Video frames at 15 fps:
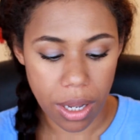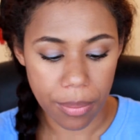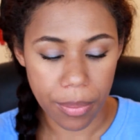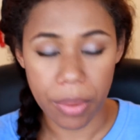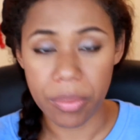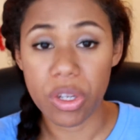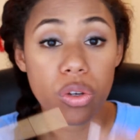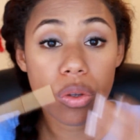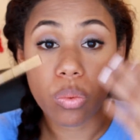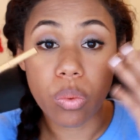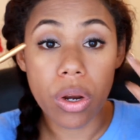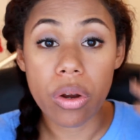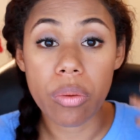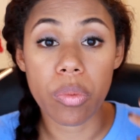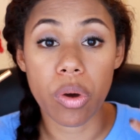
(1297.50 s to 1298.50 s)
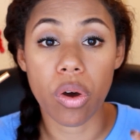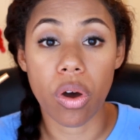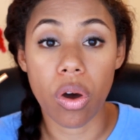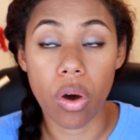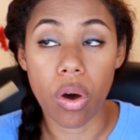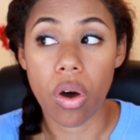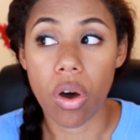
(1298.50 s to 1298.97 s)
I mean, you can wear them
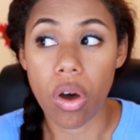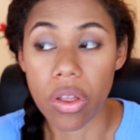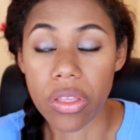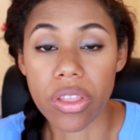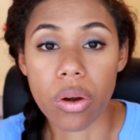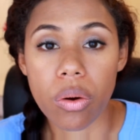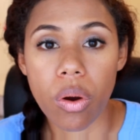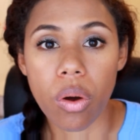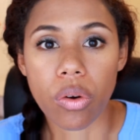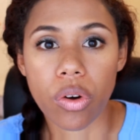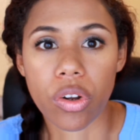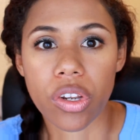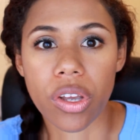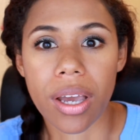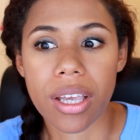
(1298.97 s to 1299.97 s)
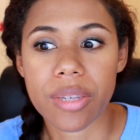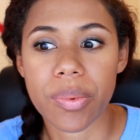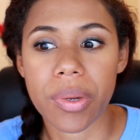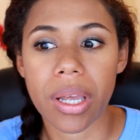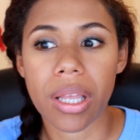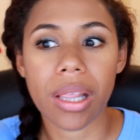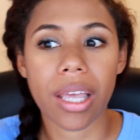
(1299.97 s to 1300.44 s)
on their own on your eyes,
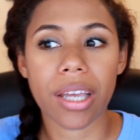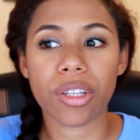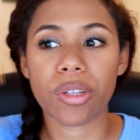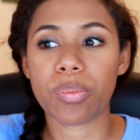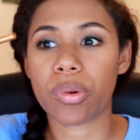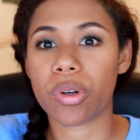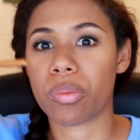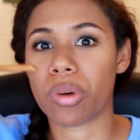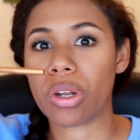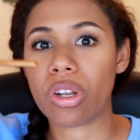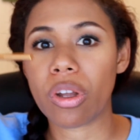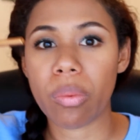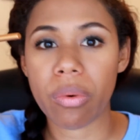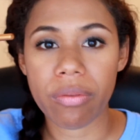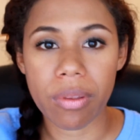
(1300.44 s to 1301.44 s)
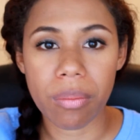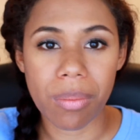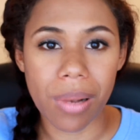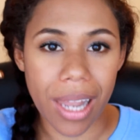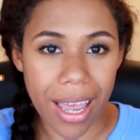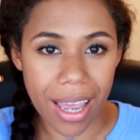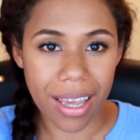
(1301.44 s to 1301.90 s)
but I like to put them on top of the
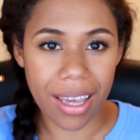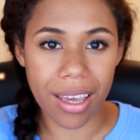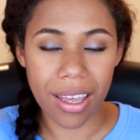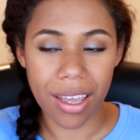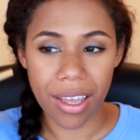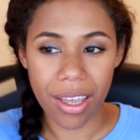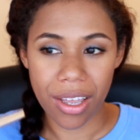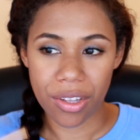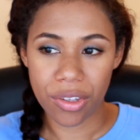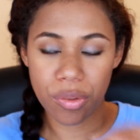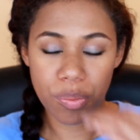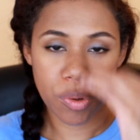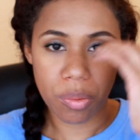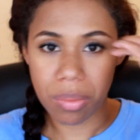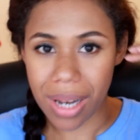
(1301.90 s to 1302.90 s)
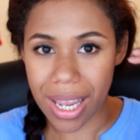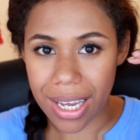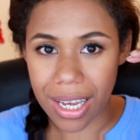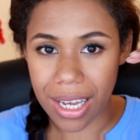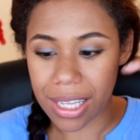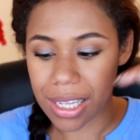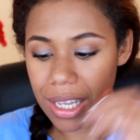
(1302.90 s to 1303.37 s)
black, to put a
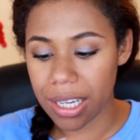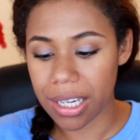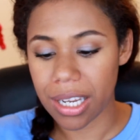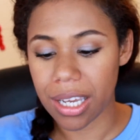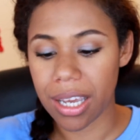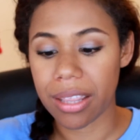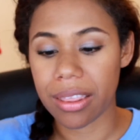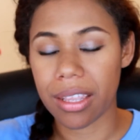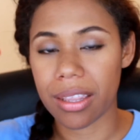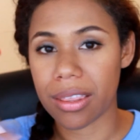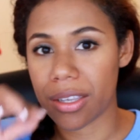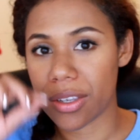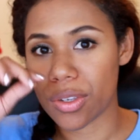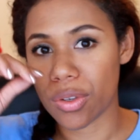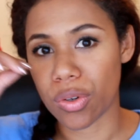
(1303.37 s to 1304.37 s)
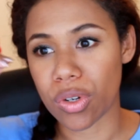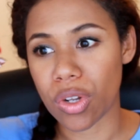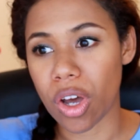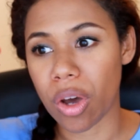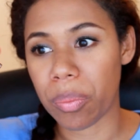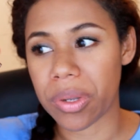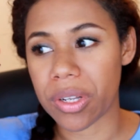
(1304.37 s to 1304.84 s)
black eyeliner and then this on
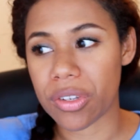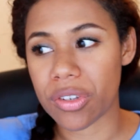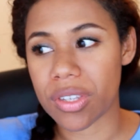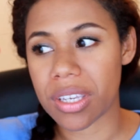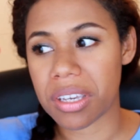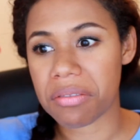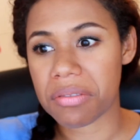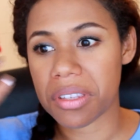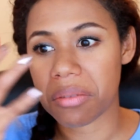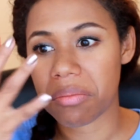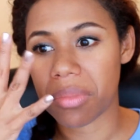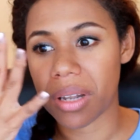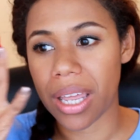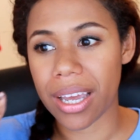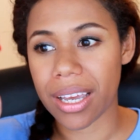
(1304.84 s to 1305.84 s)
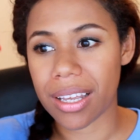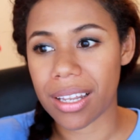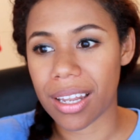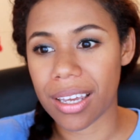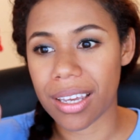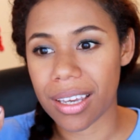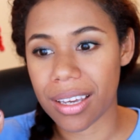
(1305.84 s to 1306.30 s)
top. It just gives the
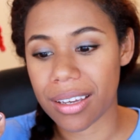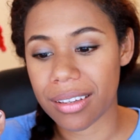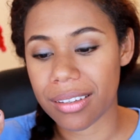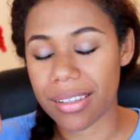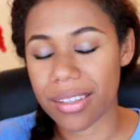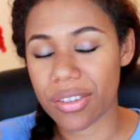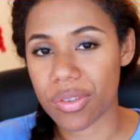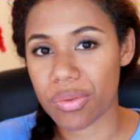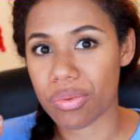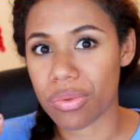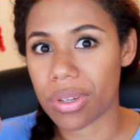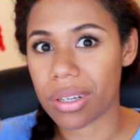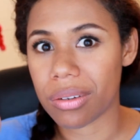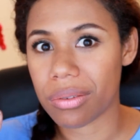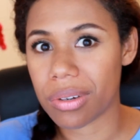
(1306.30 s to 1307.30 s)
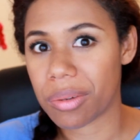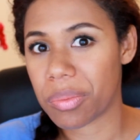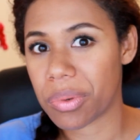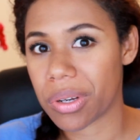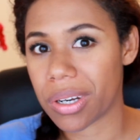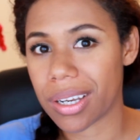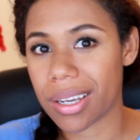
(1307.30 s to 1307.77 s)
black, like, it's just really, really
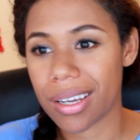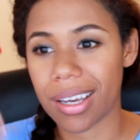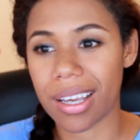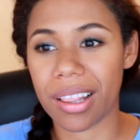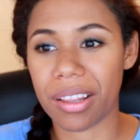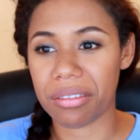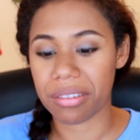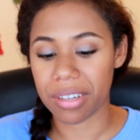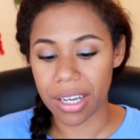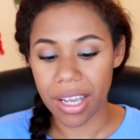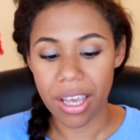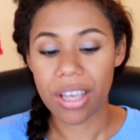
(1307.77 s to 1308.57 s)
pretty. I love it.